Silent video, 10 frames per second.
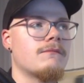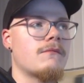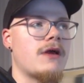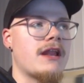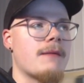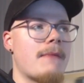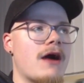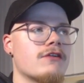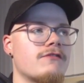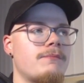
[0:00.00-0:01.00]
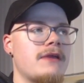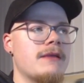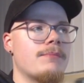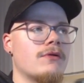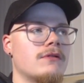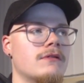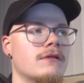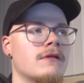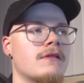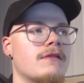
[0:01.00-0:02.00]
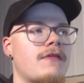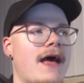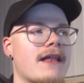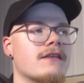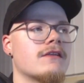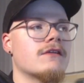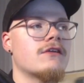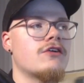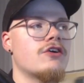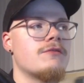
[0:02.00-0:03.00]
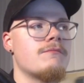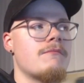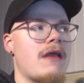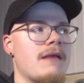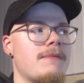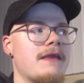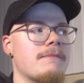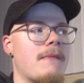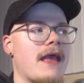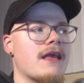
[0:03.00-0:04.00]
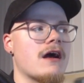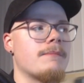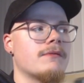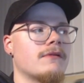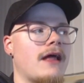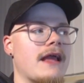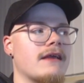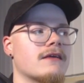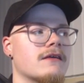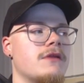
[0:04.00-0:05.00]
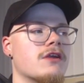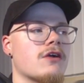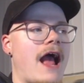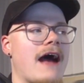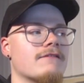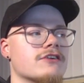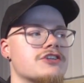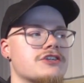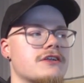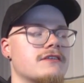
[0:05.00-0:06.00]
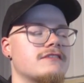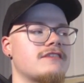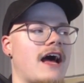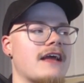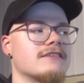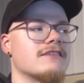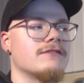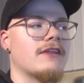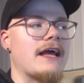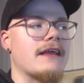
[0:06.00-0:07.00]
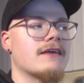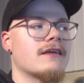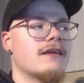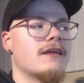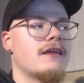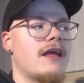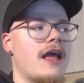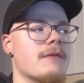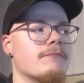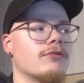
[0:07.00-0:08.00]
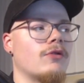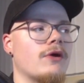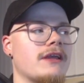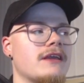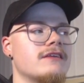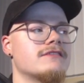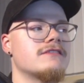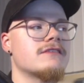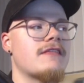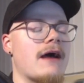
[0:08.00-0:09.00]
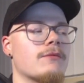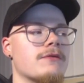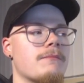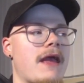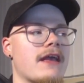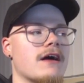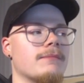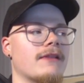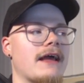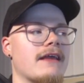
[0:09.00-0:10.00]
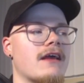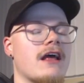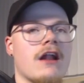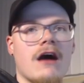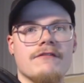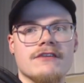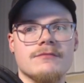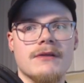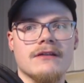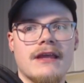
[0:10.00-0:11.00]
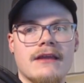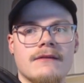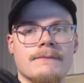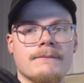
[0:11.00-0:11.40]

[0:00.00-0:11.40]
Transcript: amount of people that could maybe make up like your average size of like employees that would make up like an office building,